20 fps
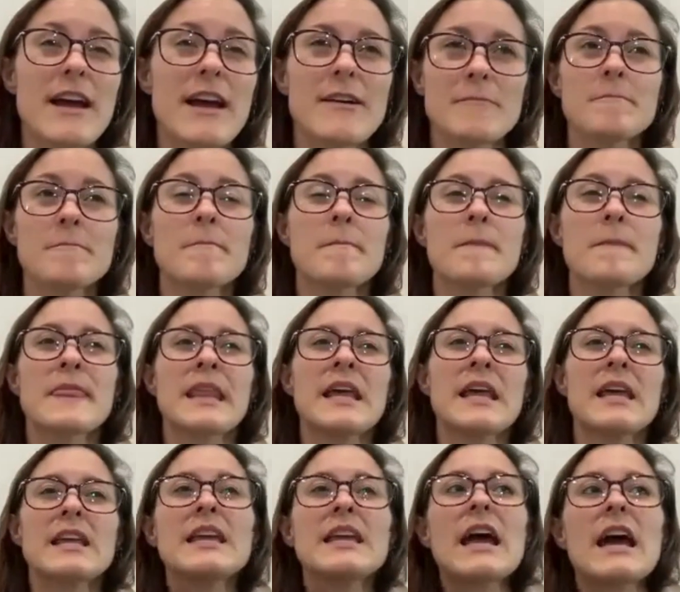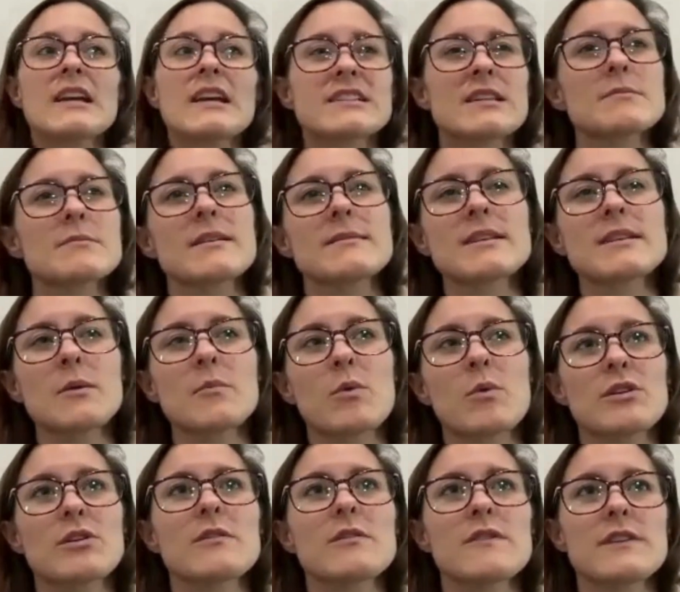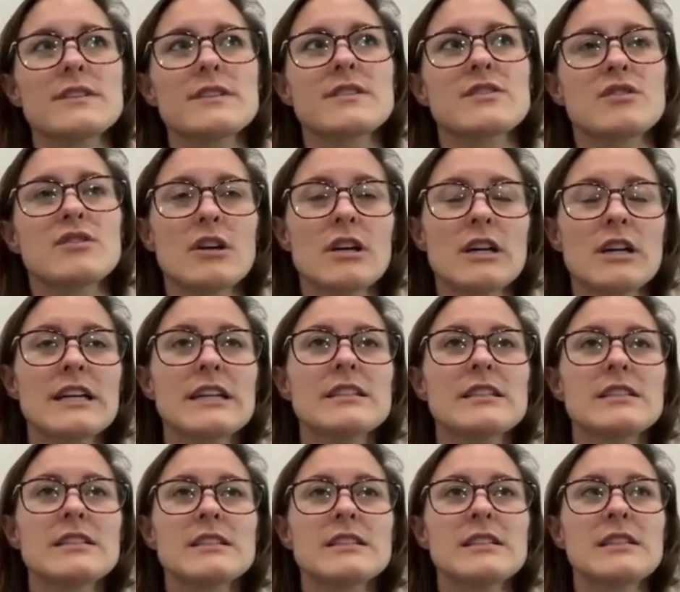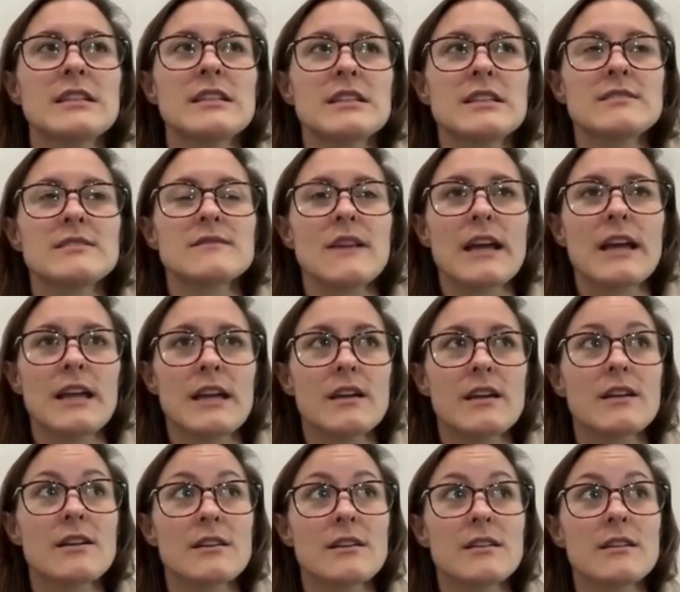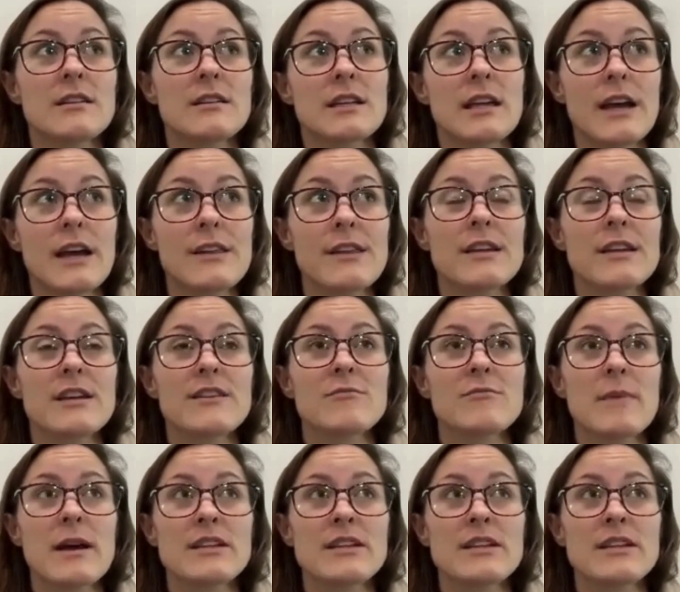Yeah. Yeah. Sometimes I wonder if it's not like, I think of